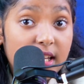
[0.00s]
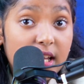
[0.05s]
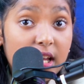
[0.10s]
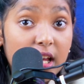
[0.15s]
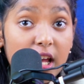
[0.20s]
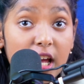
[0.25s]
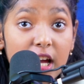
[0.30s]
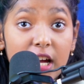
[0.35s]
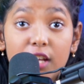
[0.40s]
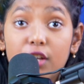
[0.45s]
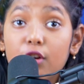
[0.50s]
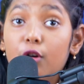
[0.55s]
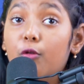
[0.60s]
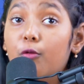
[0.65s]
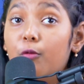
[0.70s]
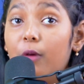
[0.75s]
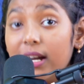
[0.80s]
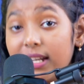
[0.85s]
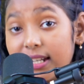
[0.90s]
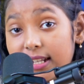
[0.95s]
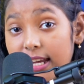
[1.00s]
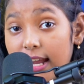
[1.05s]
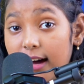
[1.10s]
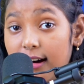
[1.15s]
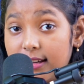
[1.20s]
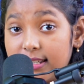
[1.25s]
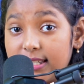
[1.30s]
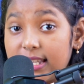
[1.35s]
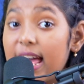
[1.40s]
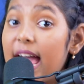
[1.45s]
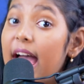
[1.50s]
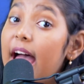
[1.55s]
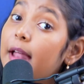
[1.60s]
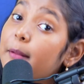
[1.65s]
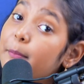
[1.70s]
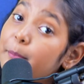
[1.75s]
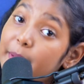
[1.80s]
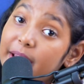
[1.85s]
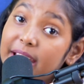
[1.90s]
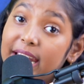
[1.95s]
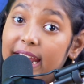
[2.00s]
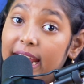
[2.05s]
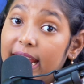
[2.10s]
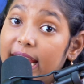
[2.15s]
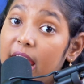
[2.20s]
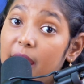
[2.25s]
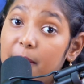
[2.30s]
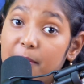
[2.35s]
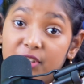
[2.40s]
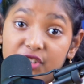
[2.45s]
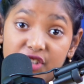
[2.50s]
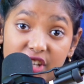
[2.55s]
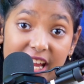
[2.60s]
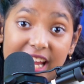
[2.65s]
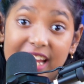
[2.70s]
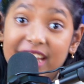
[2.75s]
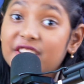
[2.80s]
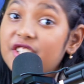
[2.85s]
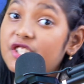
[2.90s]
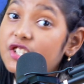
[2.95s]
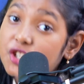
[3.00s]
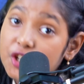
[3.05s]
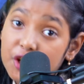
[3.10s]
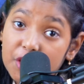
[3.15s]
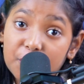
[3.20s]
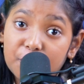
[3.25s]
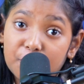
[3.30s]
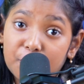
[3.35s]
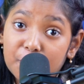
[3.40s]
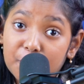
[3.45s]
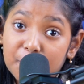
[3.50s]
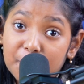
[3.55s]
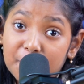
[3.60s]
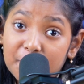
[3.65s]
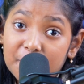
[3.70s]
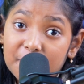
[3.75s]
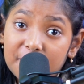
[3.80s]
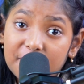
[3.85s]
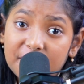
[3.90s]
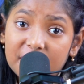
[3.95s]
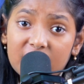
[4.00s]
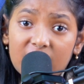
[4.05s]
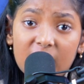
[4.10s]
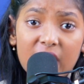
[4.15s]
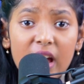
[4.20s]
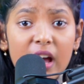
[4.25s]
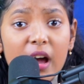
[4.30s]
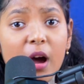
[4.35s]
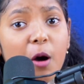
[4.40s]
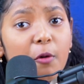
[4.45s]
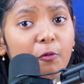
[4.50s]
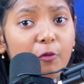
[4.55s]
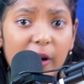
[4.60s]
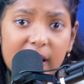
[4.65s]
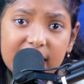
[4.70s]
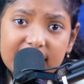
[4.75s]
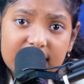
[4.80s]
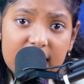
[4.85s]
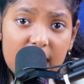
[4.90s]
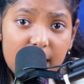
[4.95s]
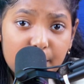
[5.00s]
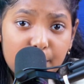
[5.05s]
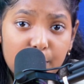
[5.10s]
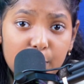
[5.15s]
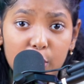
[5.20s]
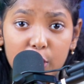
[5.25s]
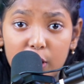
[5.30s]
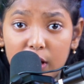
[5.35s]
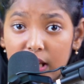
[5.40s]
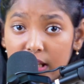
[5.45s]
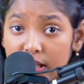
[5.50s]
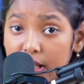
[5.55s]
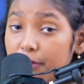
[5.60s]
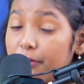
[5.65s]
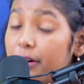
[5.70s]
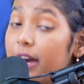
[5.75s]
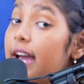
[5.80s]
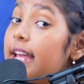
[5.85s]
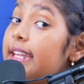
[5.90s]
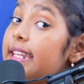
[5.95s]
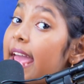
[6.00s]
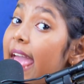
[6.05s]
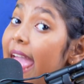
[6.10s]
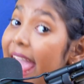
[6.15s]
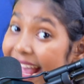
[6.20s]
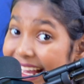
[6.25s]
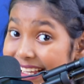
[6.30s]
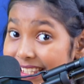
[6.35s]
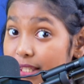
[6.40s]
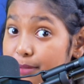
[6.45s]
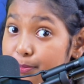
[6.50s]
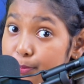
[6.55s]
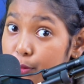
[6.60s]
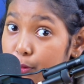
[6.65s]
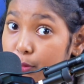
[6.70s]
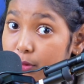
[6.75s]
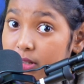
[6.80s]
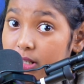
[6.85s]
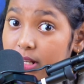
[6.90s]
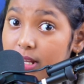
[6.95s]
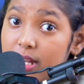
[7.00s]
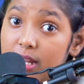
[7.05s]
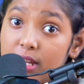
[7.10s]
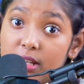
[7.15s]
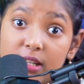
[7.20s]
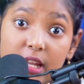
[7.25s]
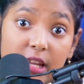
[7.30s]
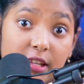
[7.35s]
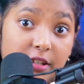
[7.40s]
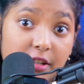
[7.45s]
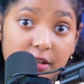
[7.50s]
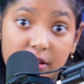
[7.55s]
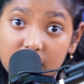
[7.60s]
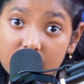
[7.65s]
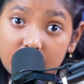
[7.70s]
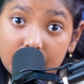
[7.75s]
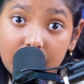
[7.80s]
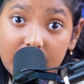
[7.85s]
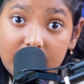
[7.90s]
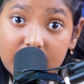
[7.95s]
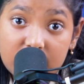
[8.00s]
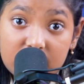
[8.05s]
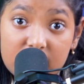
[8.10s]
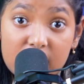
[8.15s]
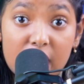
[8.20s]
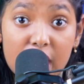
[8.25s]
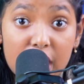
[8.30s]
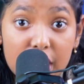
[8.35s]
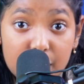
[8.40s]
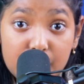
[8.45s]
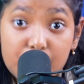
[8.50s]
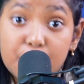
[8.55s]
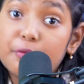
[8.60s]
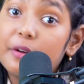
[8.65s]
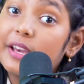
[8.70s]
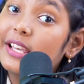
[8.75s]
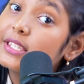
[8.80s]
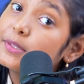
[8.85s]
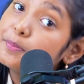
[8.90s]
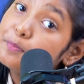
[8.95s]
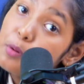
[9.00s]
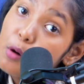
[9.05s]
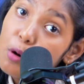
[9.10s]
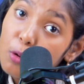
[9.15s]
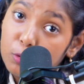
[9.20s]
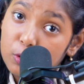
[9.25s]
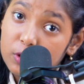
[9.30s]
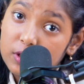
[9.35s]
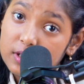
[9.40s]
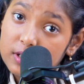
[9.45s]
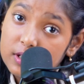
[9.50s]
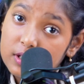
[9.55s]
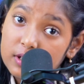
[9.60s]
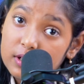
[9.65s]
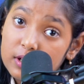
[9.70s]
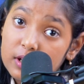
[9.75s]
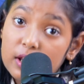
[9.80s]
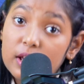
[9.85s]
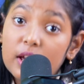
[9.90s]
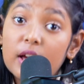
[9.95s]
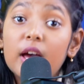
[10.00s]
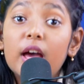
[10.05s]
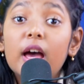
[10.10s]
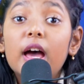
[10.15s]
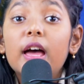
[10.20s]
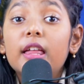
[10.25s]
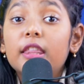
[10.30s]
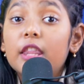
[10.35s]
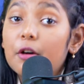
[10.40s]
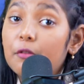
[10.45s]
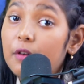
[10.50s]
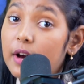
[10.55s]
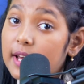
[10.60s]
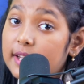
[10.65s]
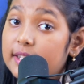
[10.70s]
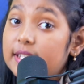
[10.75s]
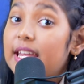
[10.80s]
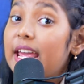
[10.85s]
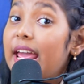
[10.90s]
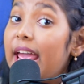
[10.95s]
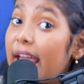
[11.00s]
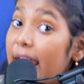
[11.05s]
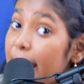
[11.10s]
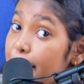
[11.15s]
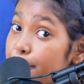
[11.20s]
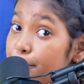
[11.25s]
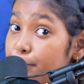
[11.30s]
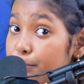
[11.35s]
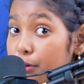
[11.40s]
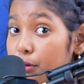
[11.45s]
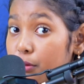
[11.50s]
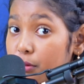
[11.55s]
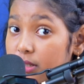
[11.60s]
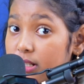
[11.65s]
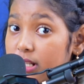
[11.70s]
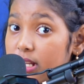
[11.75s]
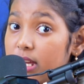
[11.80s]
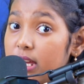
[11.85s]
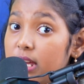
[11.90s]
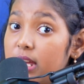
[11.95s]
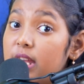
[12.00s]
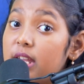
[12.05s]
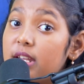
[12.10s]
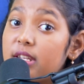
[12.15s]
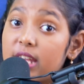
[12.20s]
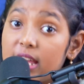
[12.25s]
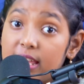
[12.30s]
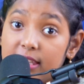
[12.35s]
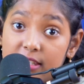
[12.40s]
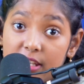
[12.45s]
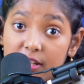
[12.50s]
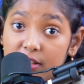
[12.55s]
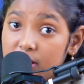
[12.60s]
your word class and meaning can be changed too. For example, the word export turns into the word to export. The word import turns into the